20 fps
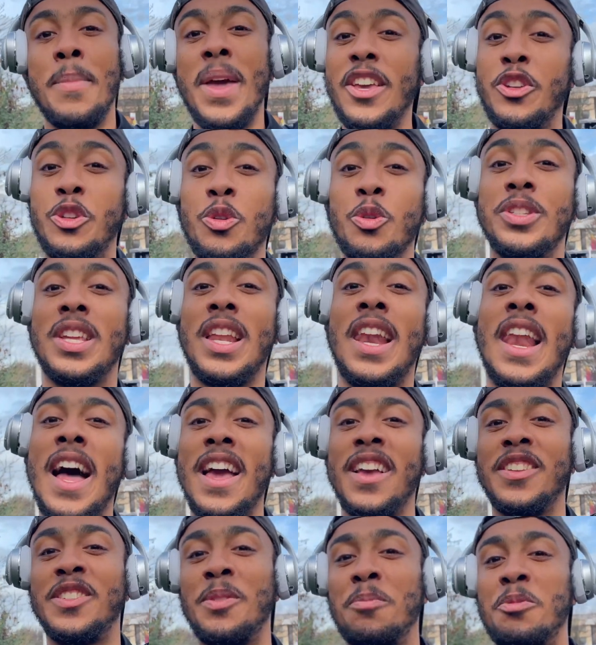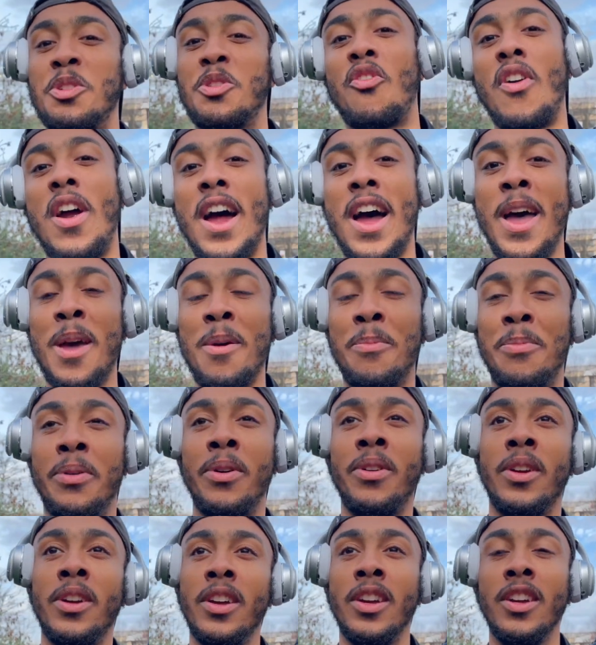Make sure to like, subscribe,
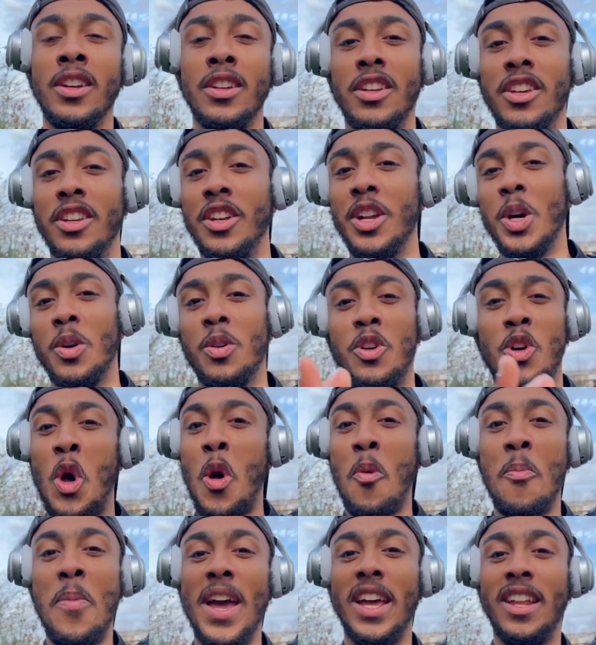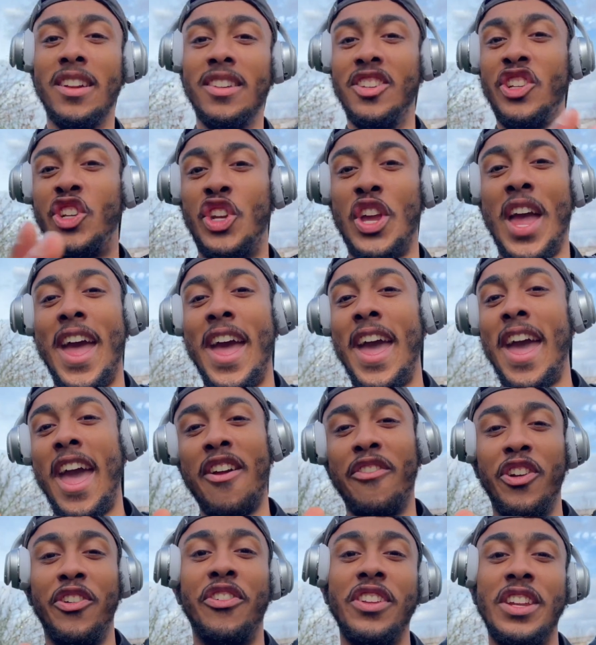you know, comment, share,
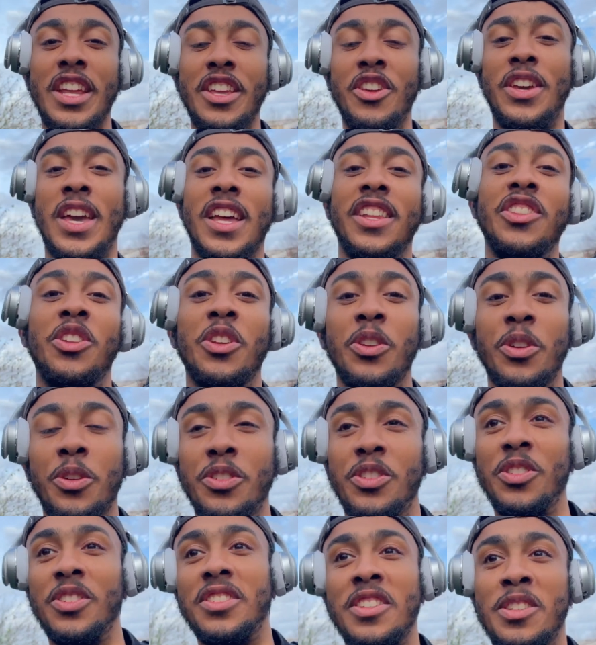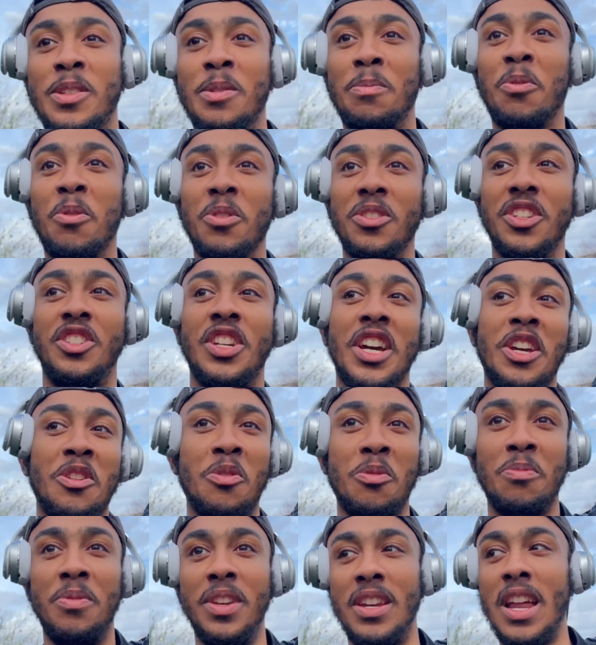everything that you can do just to support the channel
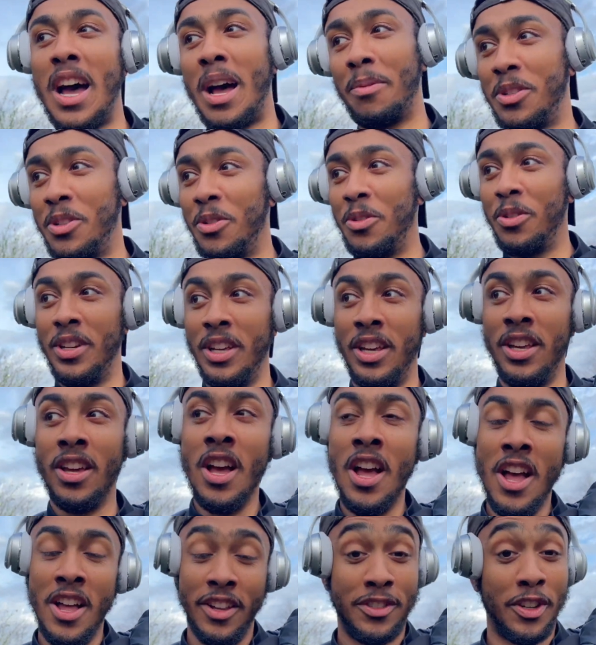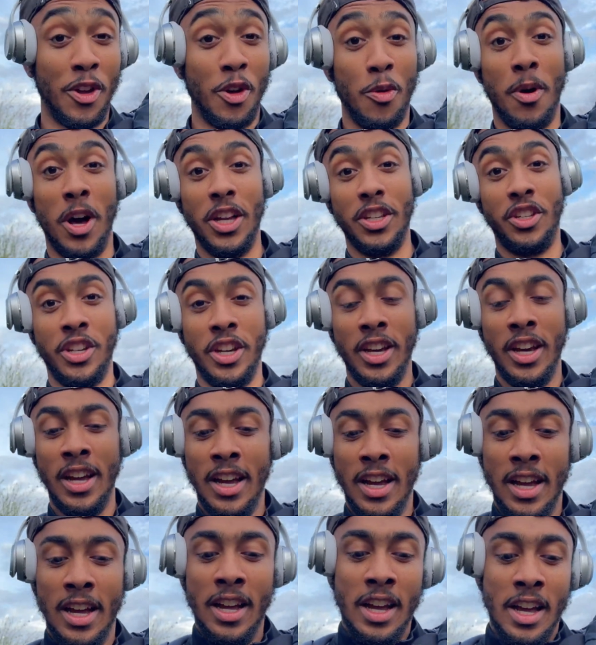would mean absolutely so much,
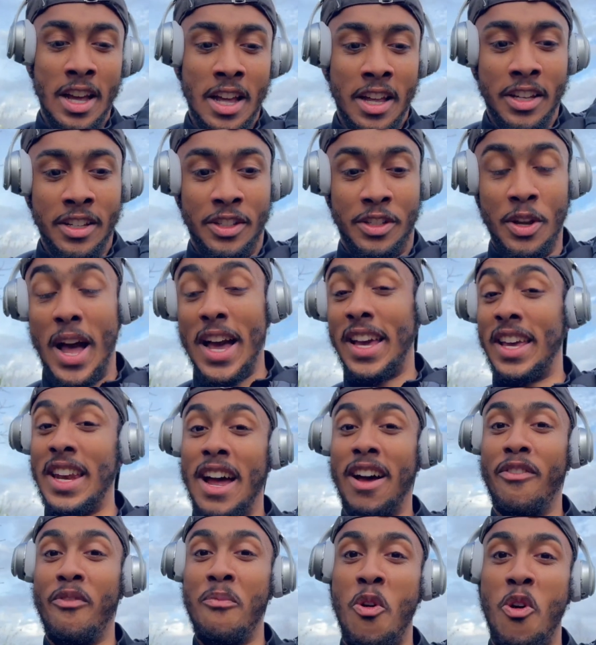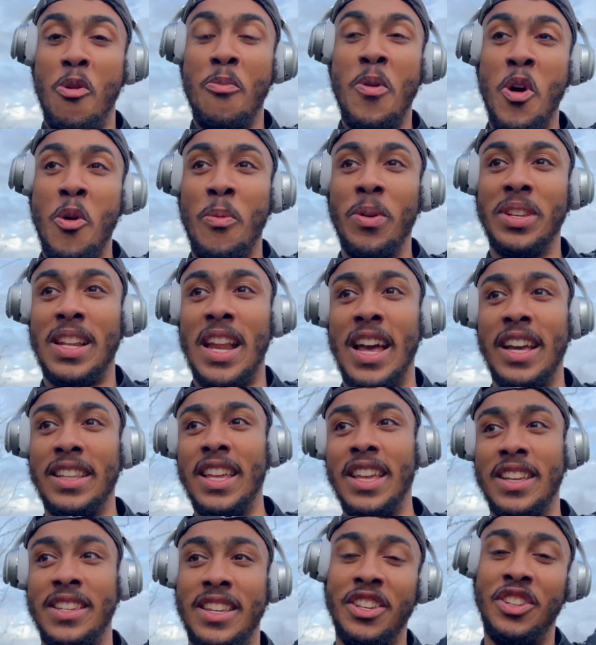so I can have more moments like
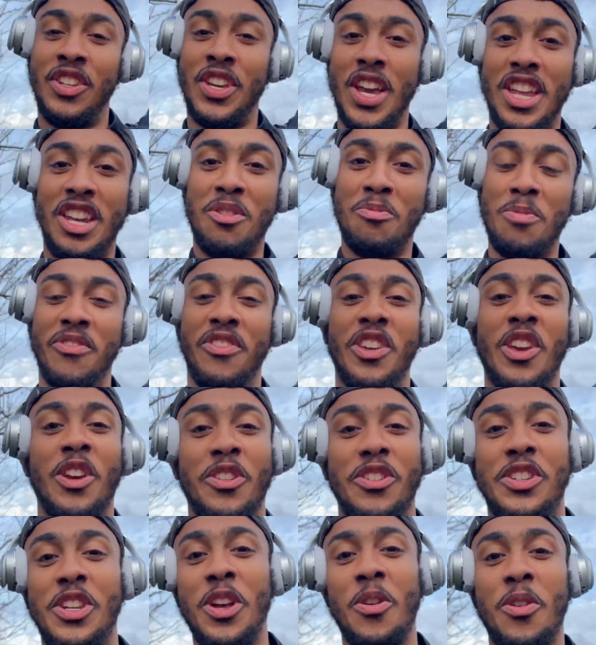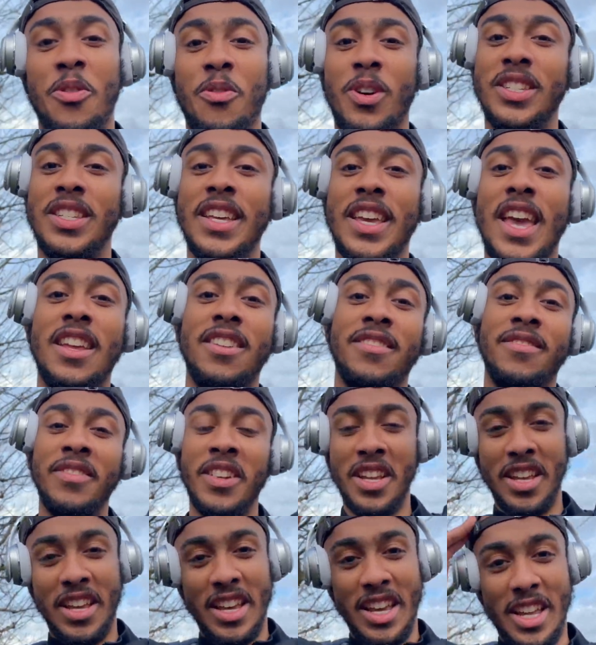this and share them with you. So once again,
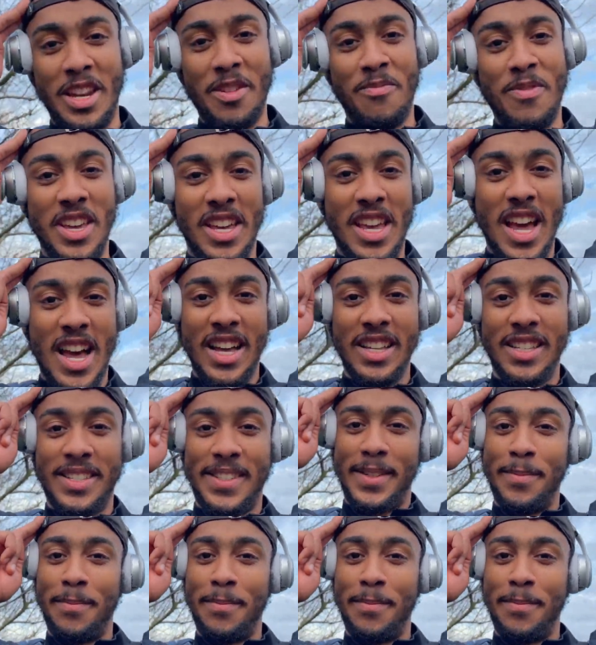in a bit, guys.